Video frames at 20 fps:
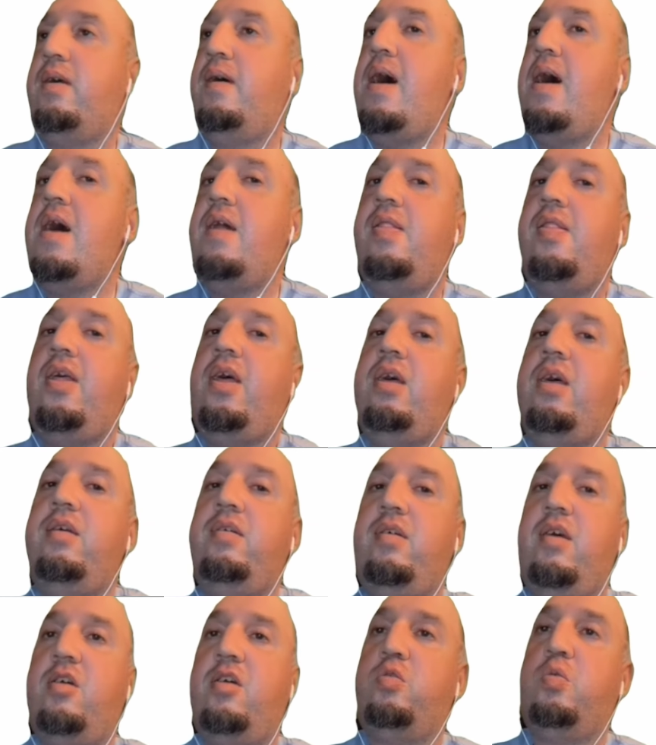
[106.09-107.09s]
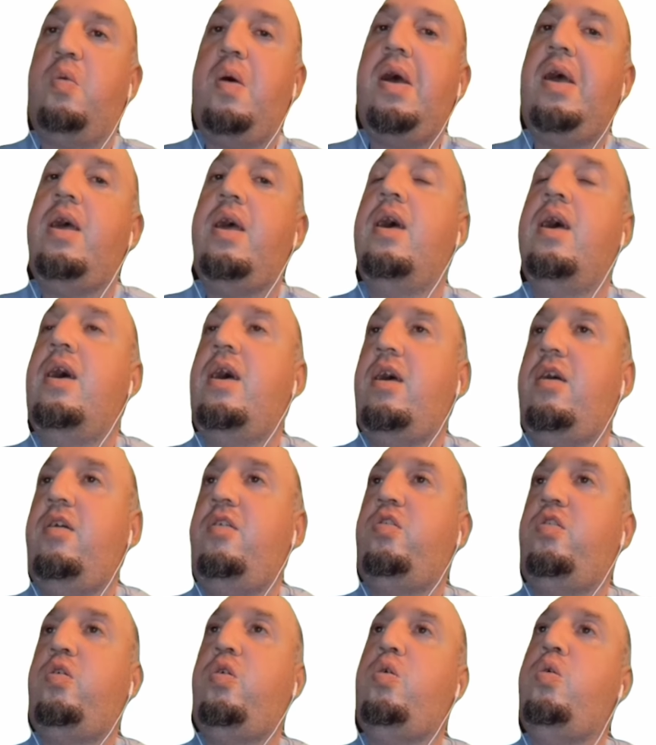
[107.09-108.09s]
and the easiest way is
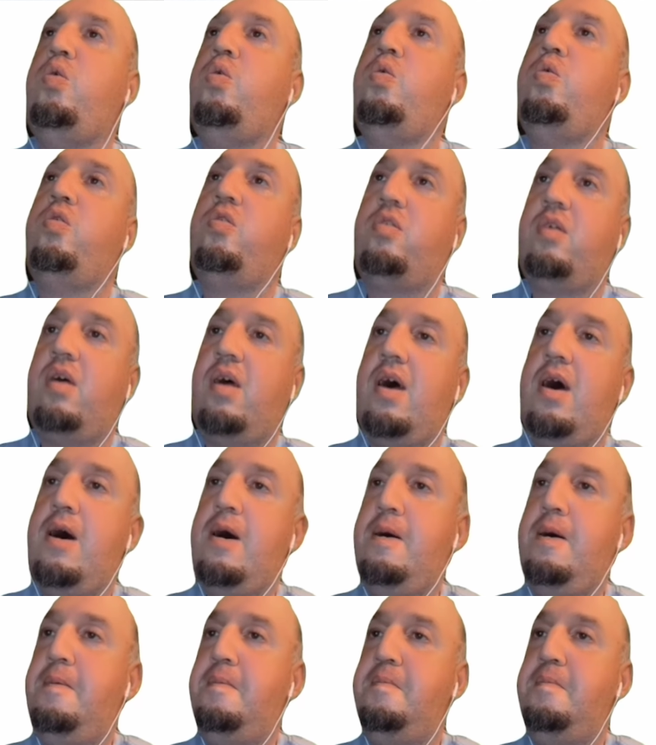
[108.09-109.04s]
to use the